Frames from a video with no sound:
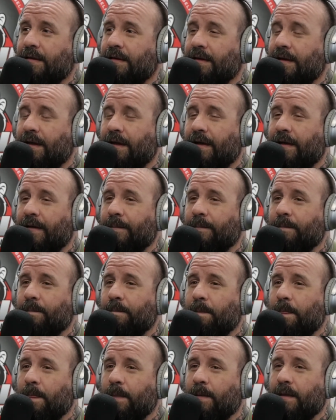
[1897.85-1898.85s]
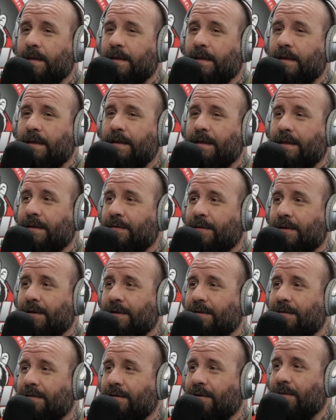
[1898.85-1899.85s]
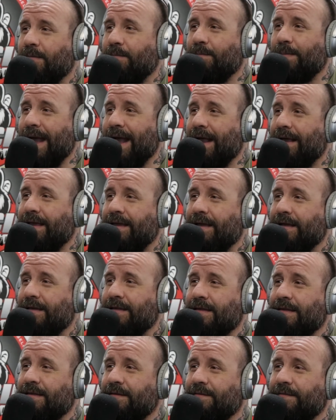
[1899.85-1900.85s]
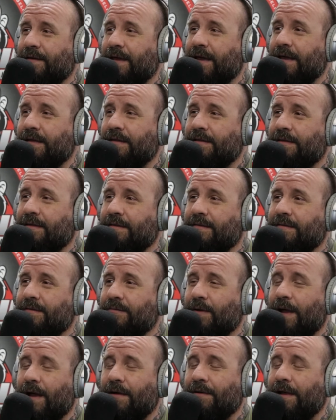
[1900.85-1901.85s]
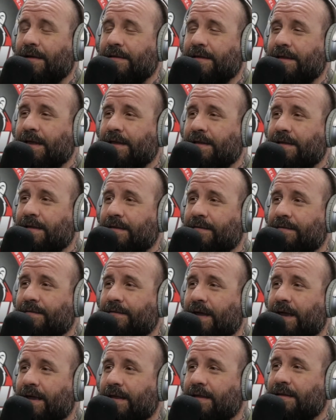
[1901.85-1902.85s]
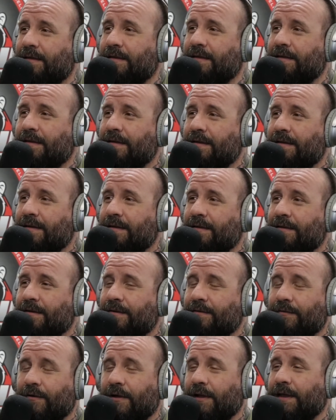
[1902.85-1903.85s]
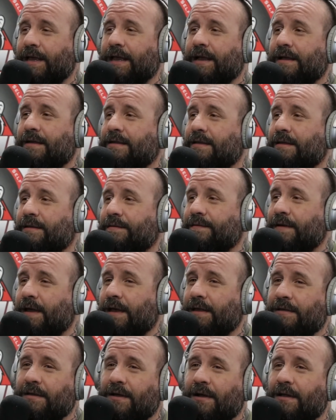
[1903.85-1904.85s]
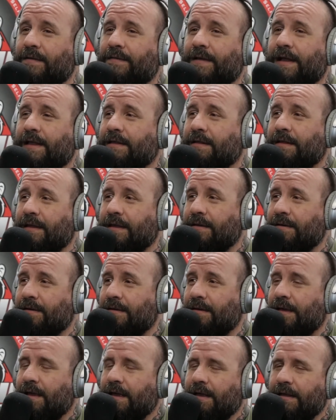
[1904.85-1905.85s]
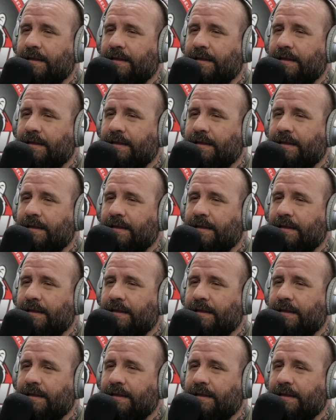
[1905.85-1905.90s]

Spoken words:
You can throw back kicks to the face, roundhouse kicks to the face, front kicks to the face. All of that's illegal.